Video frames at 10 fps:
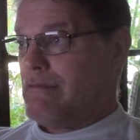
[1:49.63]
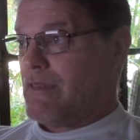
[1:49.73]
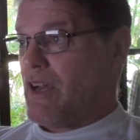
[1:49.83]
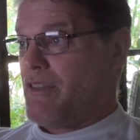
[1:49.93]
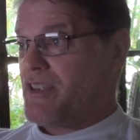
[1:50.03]

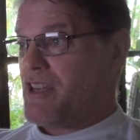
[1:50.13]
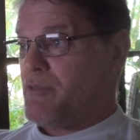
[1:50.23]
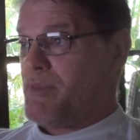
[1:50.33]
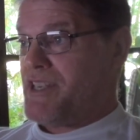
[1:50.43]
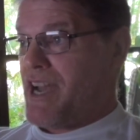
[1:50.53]
Well, I think
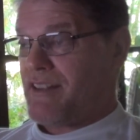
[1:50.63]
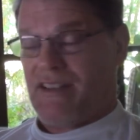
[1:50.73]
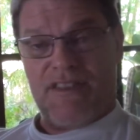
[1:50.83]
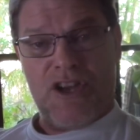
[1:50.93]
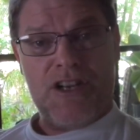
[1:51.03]
I'd be taking
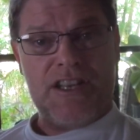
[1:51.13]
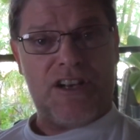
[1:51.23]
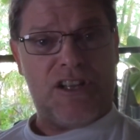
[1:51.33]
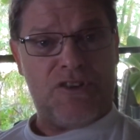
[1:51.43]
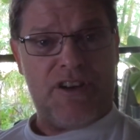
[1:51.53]
the
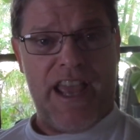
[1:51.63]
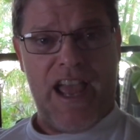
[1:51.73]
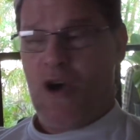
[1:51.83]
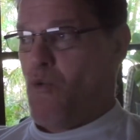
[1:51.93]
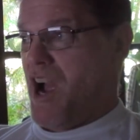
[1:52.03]
$30 an
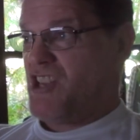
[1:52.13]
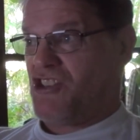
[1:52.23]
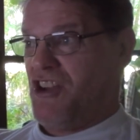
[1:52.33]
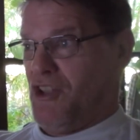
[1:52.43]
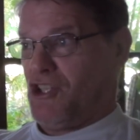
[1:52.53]
hour
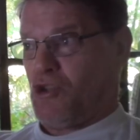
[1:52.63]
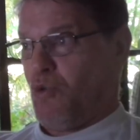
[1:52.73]
wage, not the